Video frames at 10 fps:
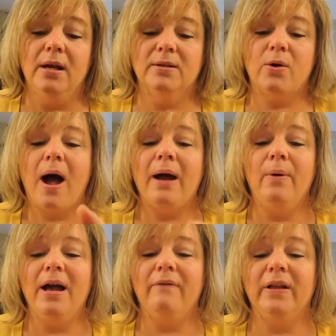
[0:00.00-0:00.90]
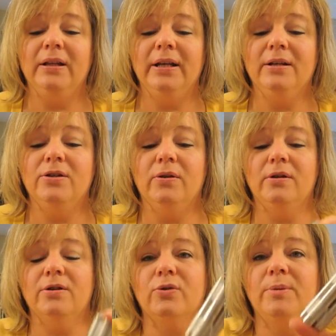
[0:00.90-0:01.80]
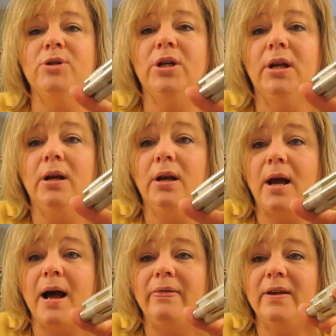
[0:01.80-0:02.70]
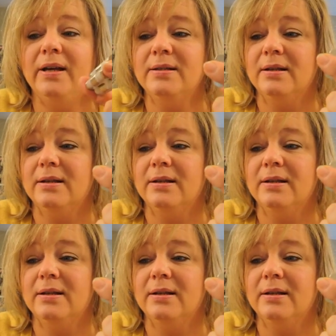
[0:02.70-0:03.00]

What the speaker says: So I will have the link to the description on this.